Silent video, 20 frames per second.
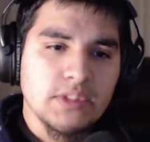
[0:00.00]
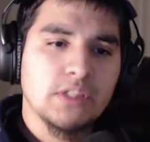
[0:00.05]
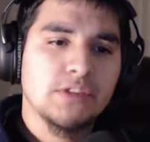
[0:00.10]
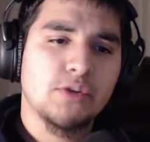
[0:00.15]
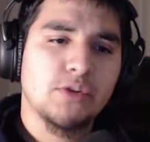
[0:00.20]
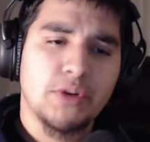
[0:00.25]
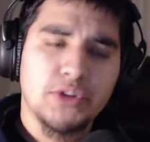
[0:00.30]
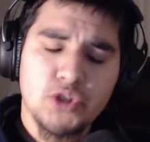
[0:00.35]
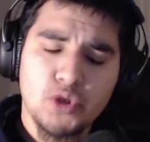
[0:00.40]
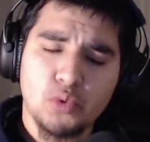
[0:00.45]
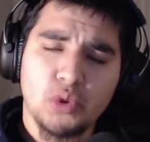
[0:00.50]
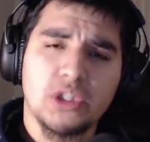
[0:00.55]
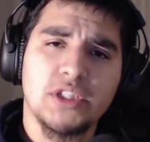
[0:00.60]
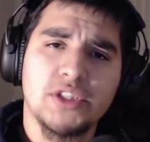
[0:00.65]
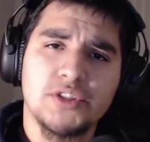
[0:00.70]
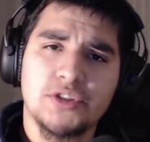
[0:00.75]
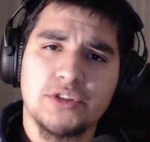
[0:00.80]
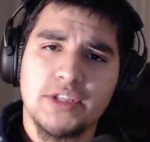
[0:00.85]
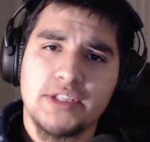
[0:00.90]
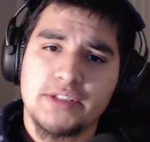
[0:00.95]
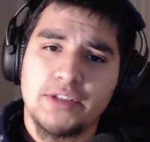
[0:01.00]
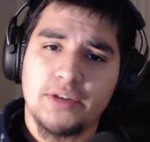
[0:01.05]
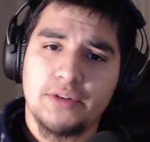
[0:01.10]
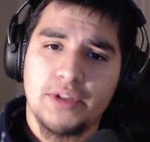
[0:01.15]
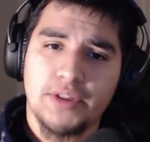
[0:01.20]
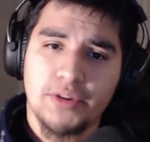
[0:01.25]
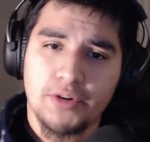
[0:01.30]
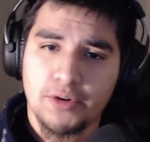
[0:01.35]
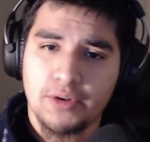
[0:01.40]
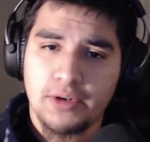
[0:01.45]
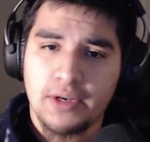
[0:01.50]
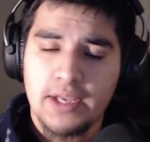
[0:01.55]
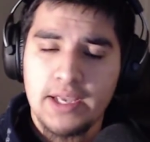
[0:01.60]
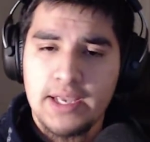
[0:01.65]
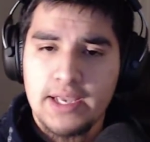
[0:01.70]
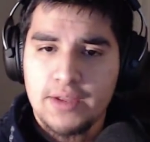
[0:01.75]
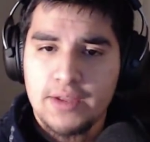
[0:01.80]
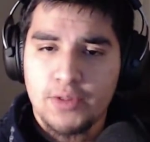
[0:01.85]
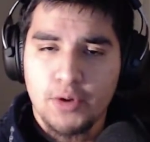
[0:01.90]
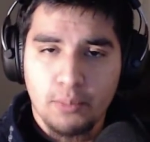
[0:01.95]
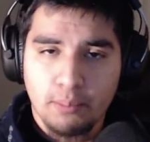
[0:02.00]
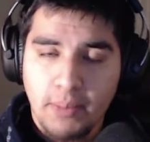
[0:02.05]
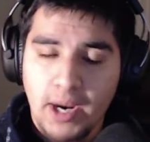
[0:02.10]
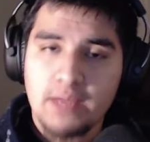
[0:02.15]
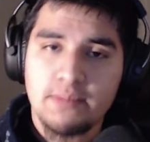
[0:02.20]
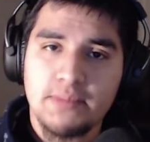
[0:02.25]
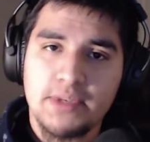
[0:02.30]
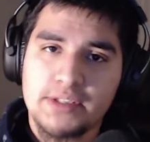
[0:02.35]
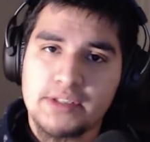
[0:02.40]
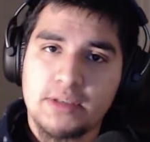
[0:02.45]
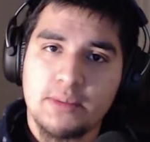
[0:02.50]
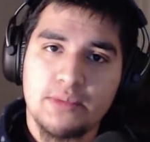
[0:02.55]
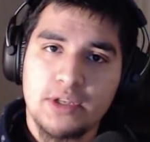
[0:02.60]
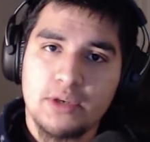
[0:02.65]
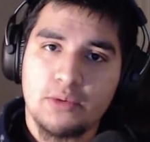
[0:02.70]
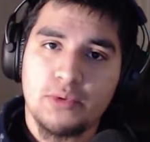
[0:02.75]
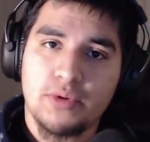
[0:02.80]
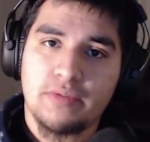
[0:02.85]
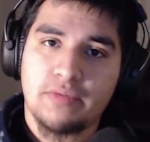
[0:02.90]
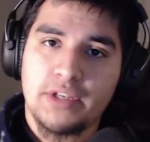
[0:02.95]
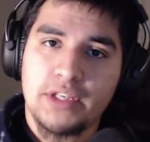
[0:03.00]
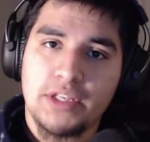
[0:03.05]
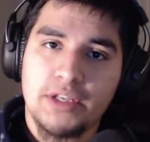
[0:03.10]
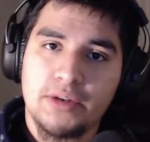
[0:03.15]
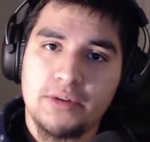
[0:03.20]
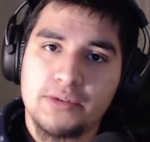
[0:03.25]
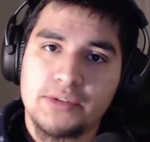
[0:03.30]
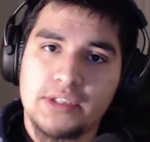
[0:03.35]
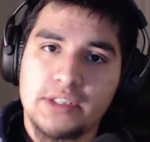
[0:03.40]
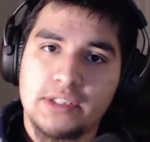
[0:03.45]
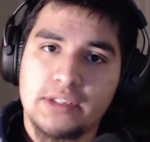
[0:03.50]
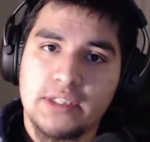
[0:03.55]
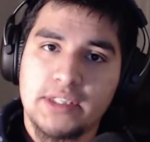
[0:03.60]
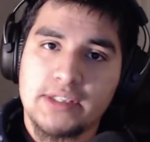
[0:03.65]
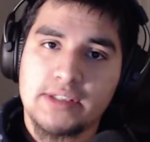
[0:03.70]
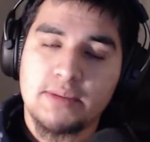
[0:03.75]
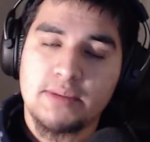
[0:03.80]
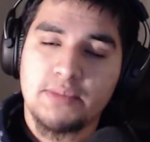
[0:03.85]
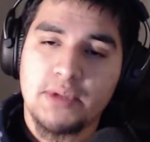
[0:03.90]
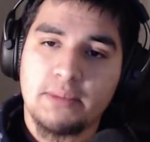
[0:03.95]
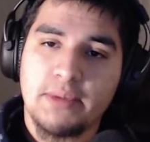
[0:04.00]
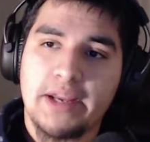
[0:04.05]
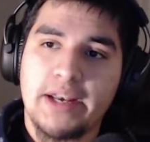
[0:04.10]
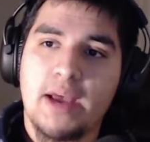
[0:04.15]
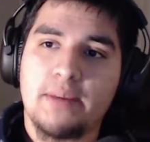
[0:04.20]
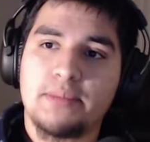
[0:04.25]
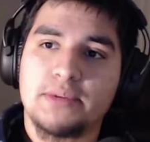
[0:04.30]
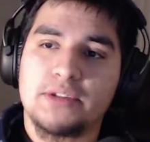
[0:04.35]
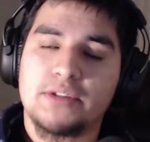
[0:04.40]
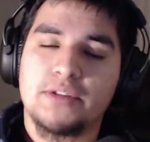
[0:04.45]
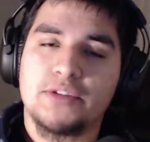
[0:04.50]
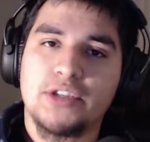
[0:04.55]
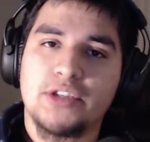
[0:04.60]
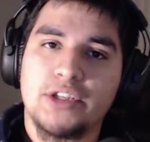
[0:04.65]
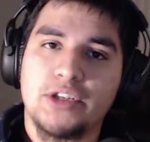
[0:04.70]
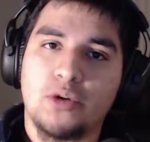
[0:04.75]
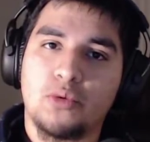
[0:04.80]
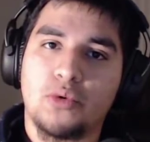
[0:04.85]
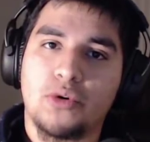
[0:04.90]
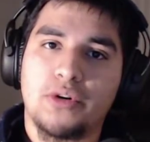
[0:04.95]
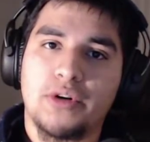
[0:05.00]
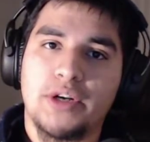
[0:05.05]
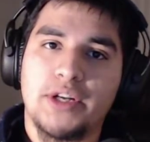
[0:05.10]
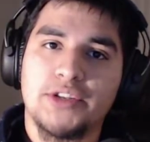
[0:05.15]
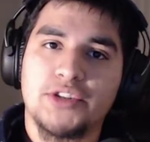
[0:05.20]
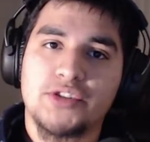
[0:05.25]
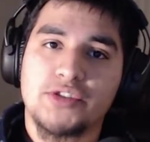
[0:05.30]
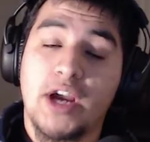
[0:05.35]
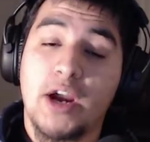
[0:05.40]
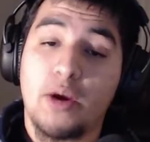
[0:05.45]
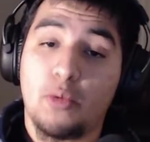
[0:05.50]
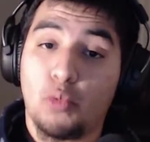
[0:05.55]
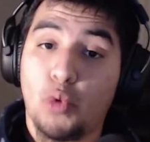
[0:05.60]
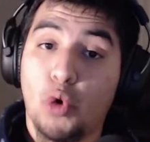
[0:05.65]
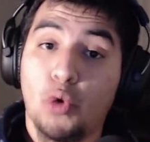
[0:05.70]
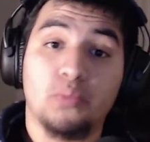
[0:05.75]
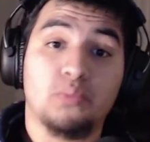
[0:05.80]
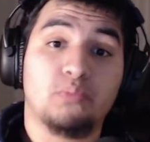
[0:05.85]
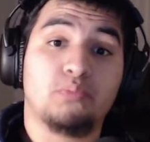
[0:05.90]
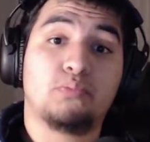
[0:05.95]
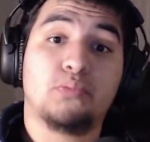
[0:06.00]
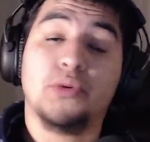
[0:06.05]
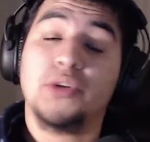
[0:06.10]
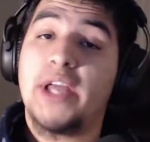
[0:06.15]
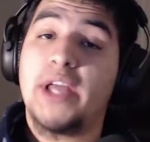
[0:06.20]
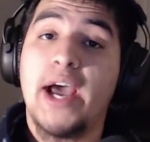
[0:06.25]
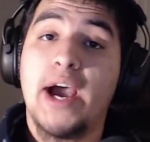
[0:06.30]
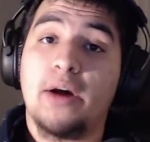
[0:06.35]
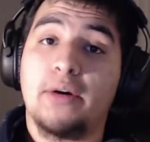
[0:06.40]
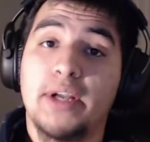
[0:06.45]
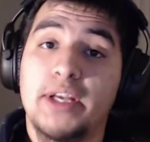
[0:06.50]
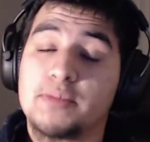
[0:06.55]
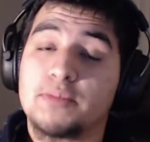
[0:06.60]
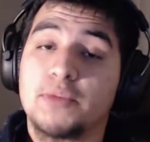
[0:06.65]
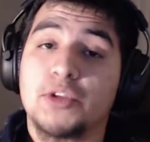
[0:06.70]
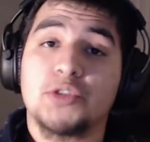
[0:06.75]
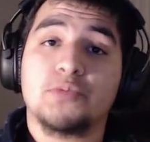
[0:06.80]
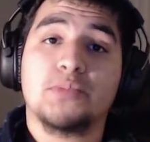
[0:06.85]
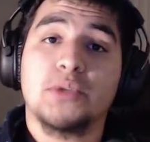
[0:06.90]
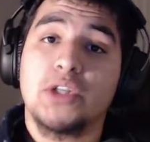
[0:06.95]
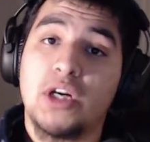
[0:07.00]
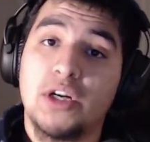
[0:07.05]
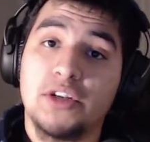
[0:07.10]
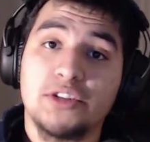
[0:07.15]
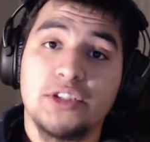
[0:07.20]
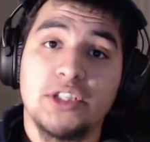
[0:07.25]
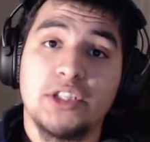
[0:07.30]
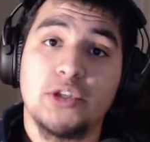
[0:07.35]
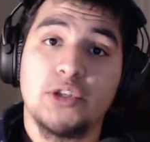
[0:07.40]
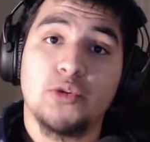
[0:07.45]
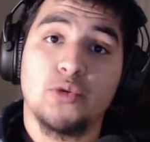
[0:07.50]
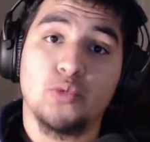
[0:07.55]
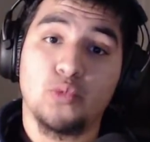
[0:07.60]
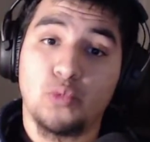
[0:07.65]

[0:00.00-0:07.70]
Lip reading: So I do want to let you guys know that there might be something with videos and something might happen to the channel where I won't put out as much content.